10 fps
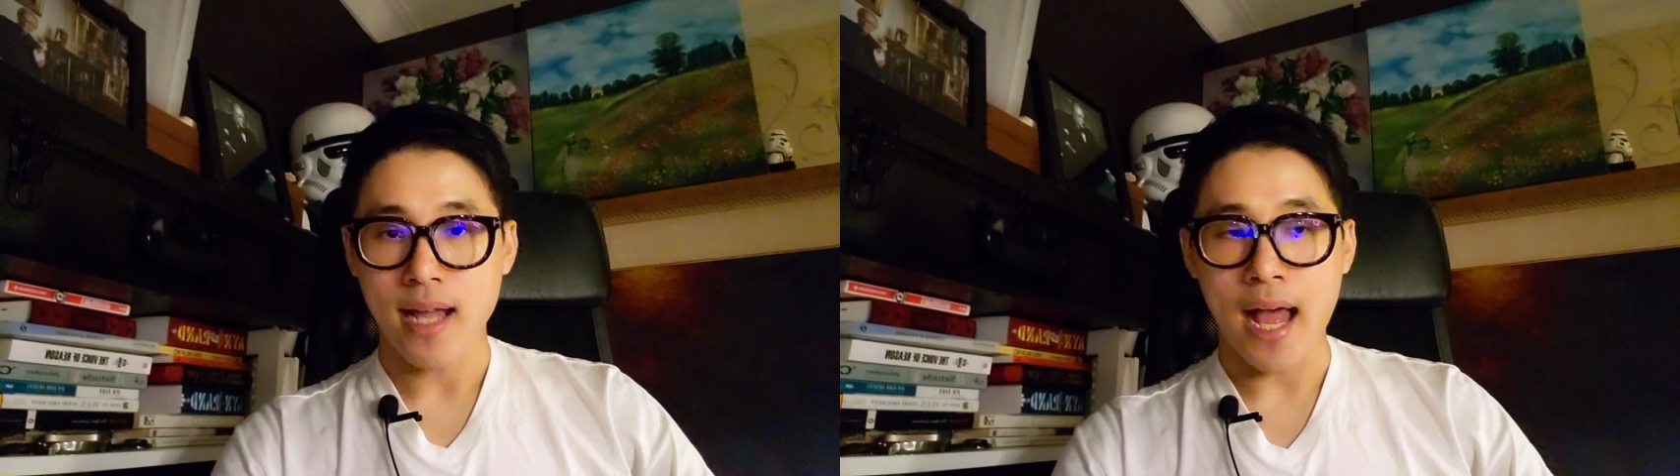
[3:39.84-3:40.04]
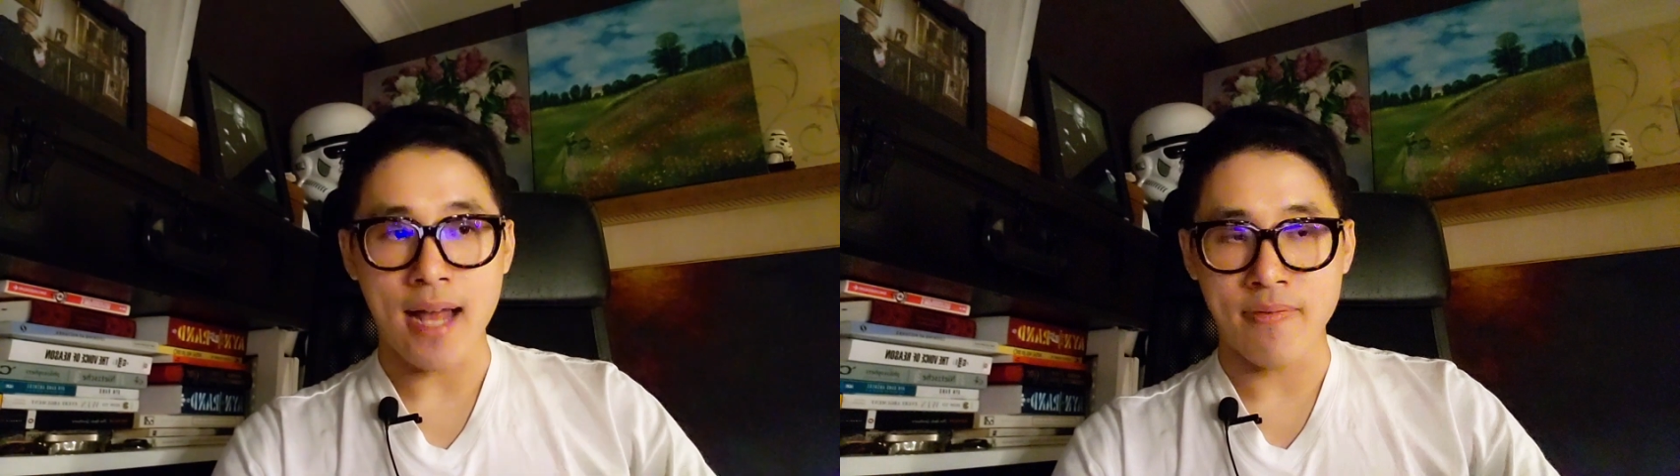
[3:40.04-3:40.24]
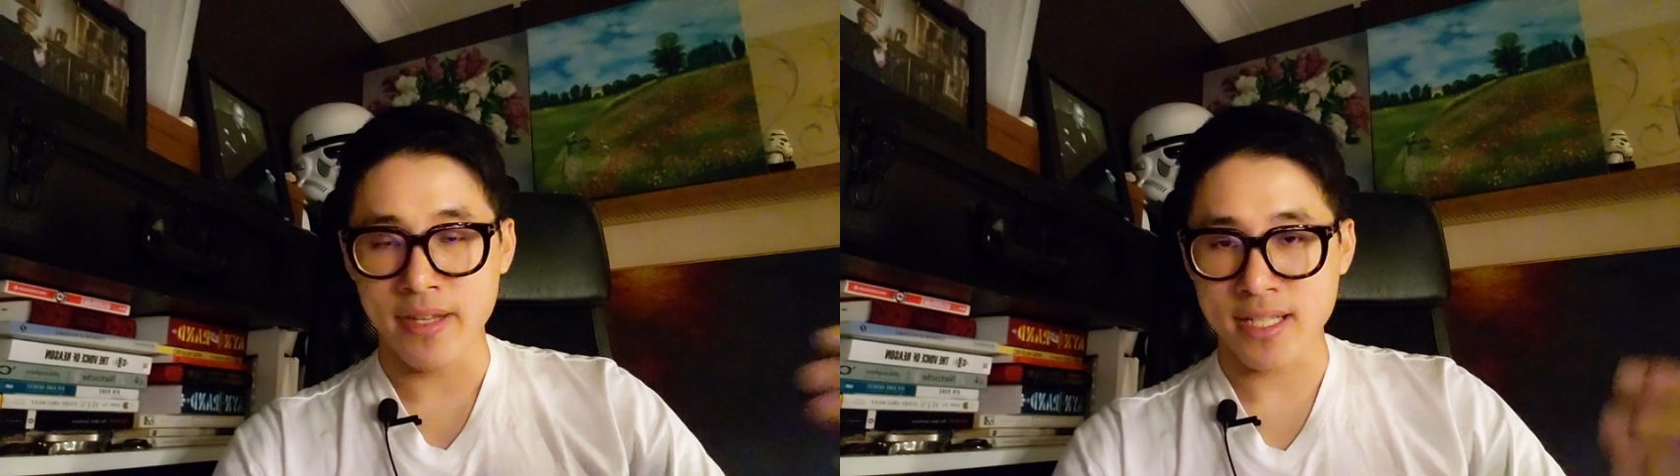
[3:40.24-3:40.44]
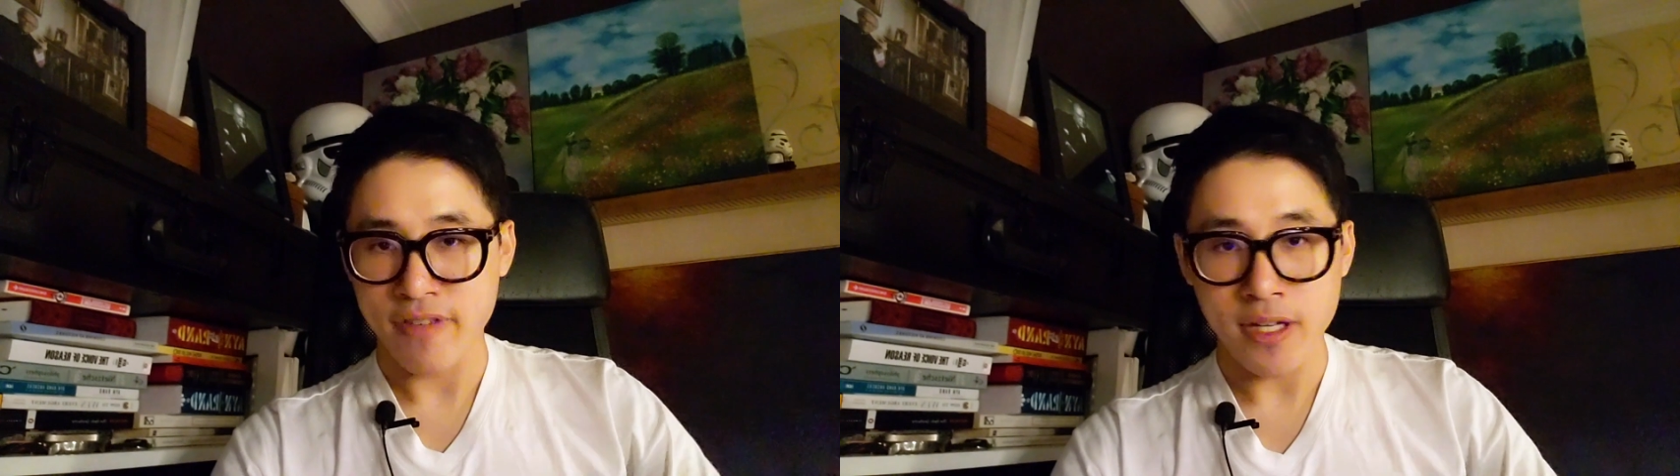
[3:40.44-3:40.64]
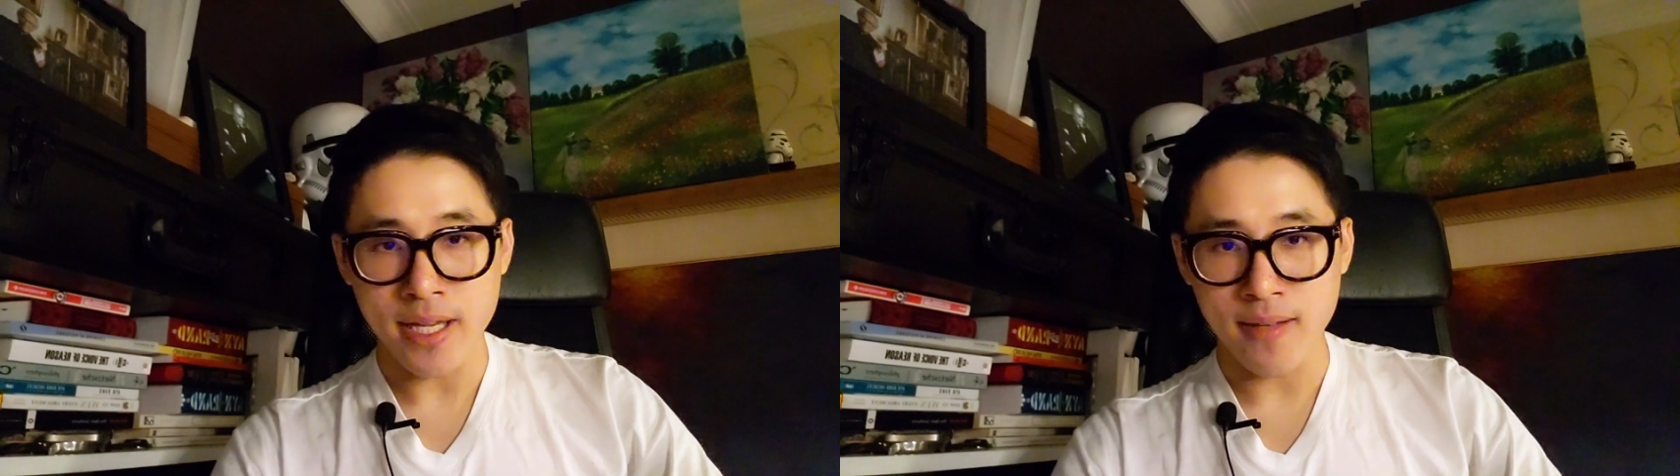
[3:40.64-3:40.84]
and this
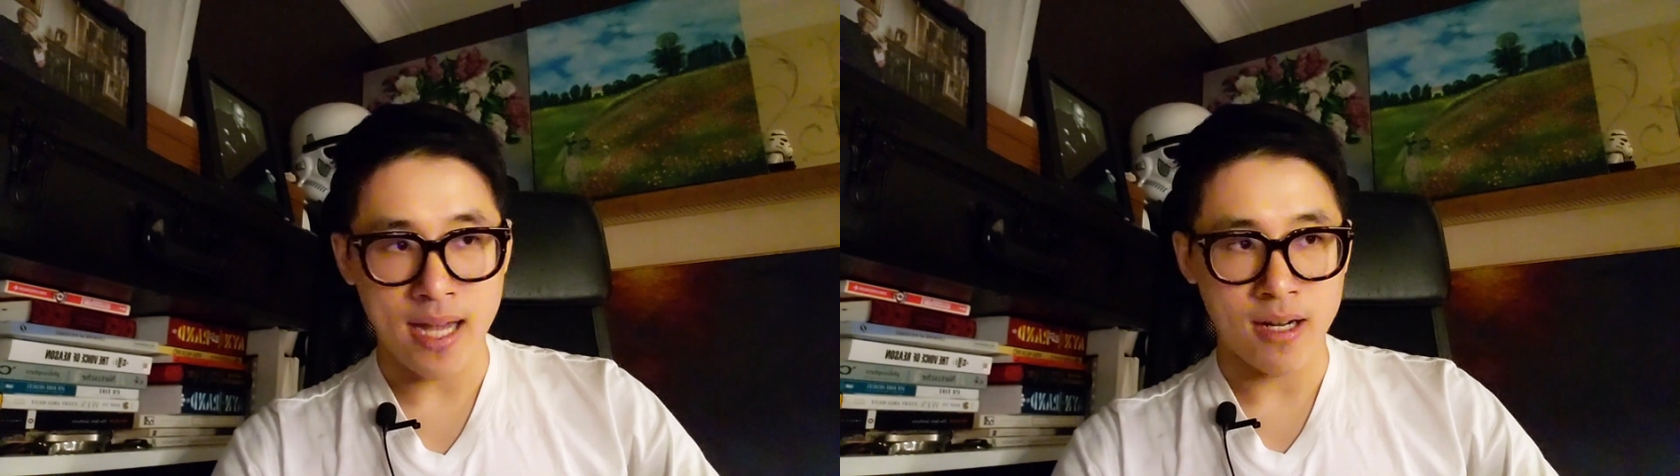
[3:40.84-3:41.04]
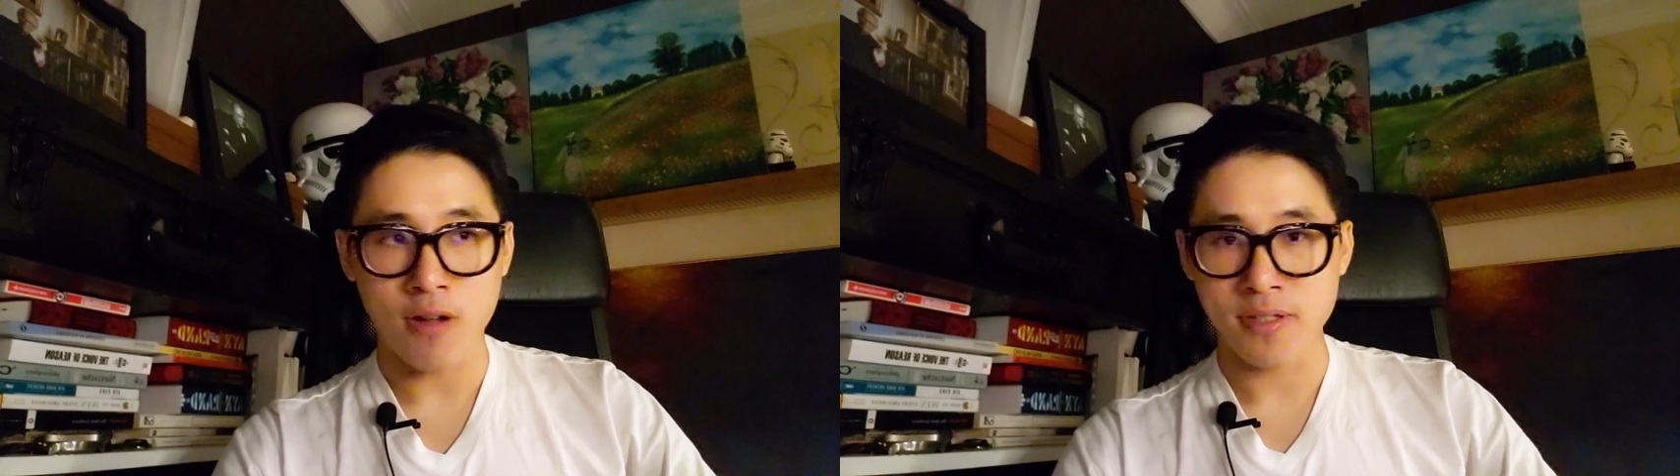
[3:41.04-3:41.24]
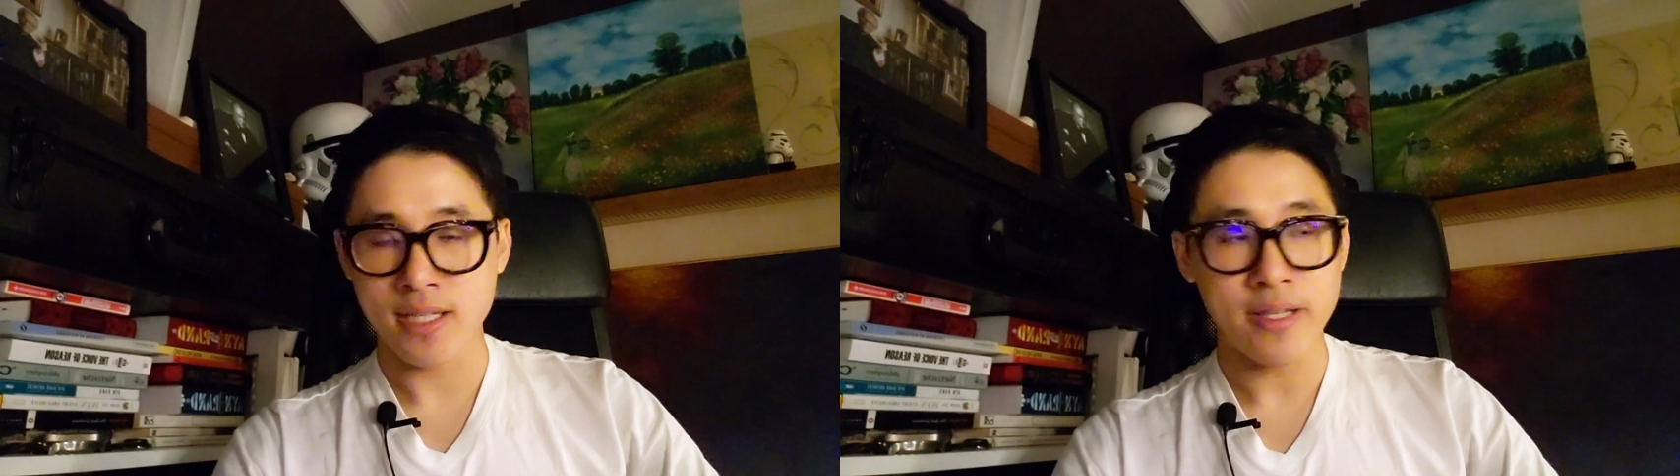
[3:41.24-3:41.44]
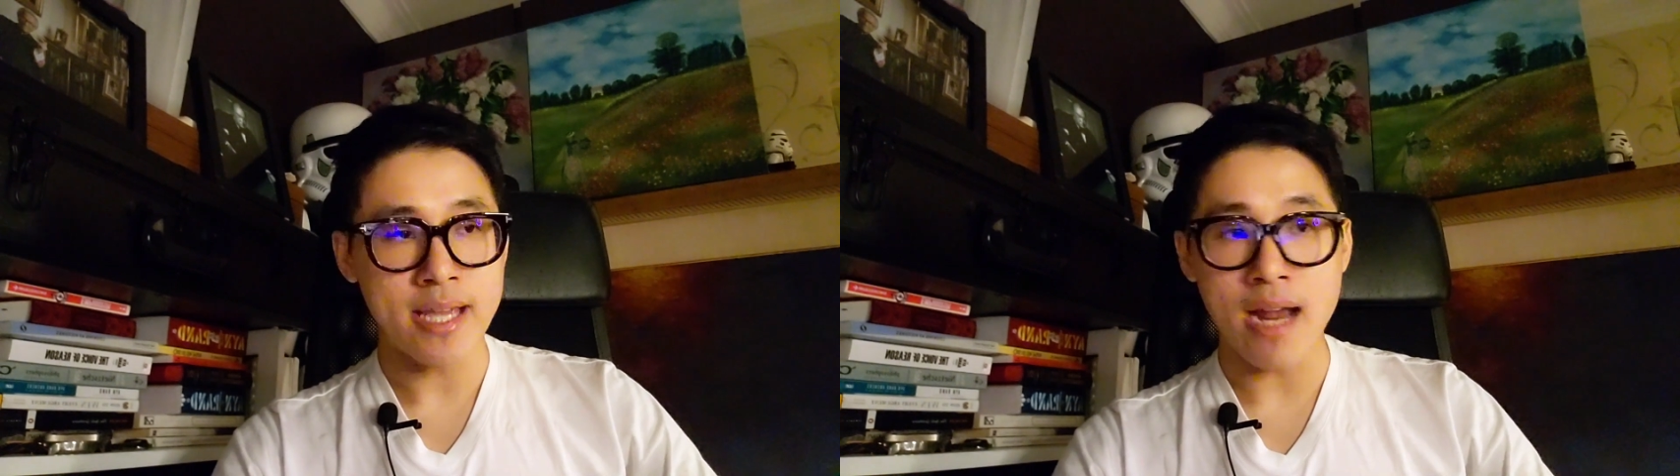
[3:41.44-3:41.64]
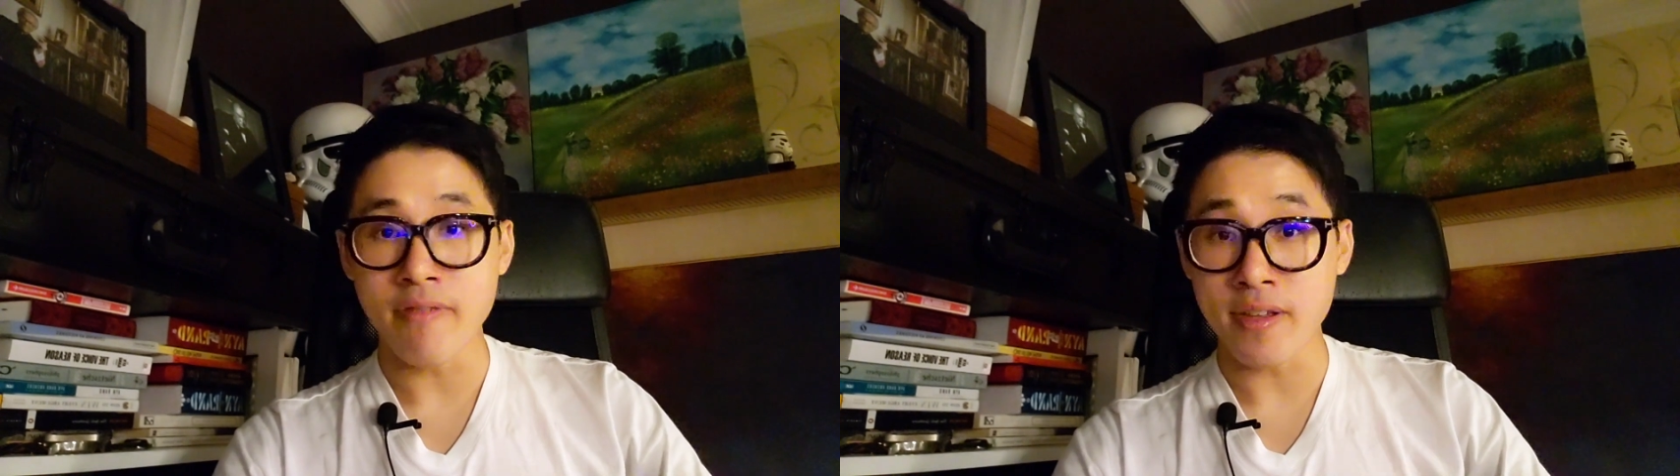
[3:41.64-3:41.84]
feeling that
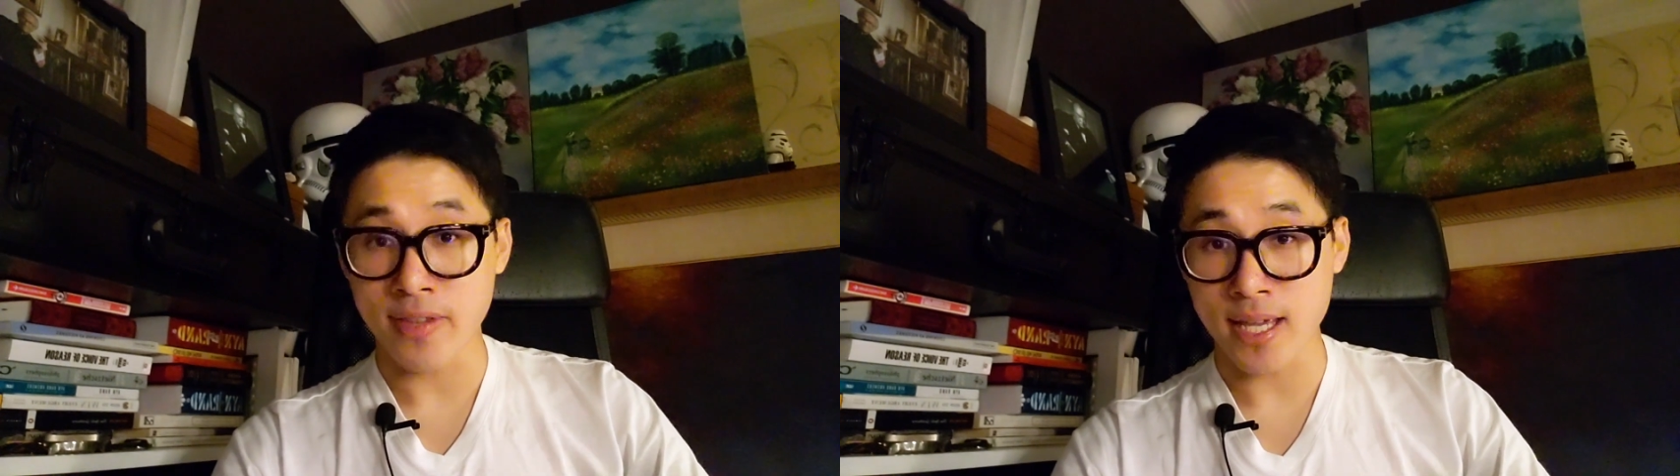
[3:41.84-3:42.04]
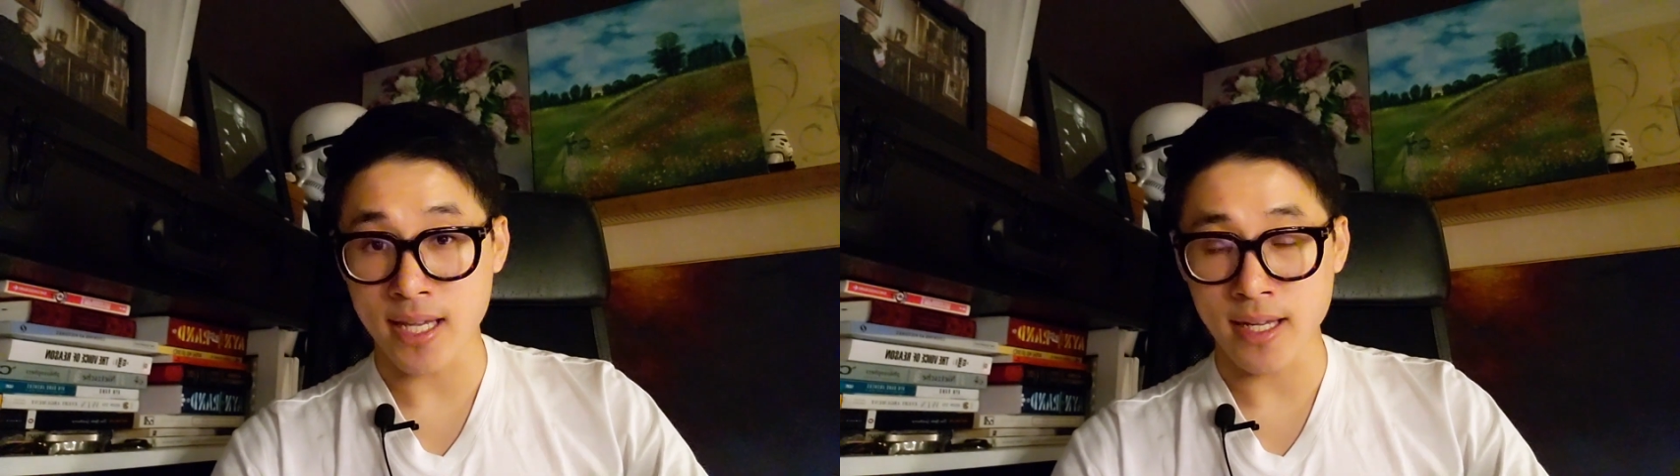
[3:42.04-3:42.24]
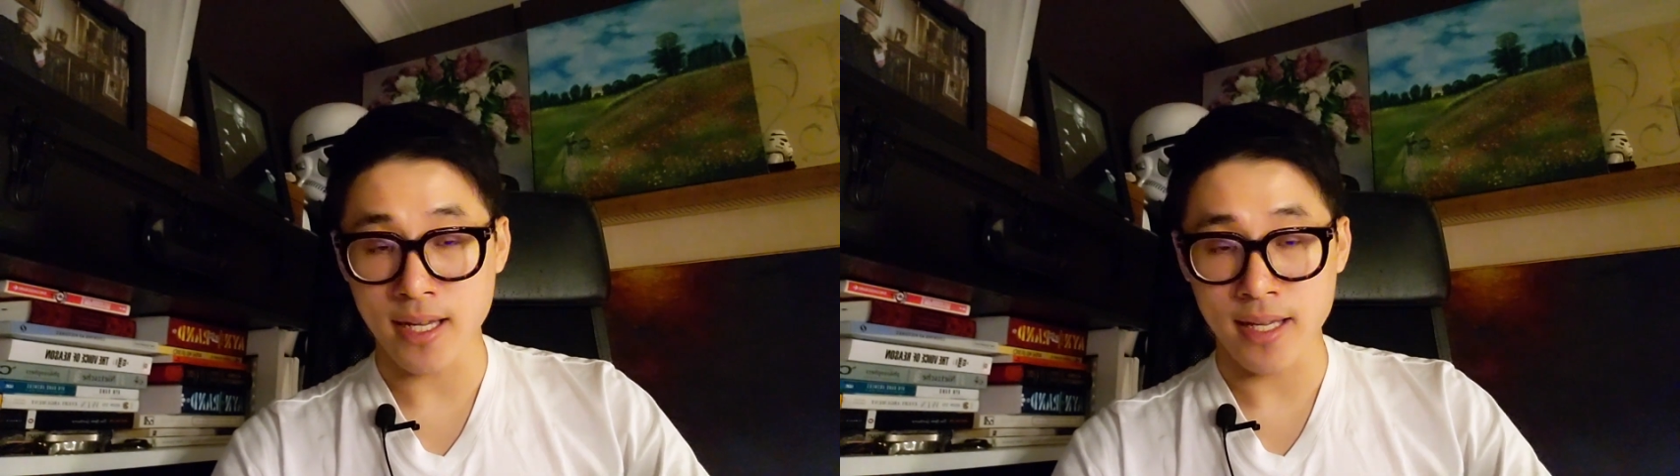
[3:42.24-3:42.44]
constantly everything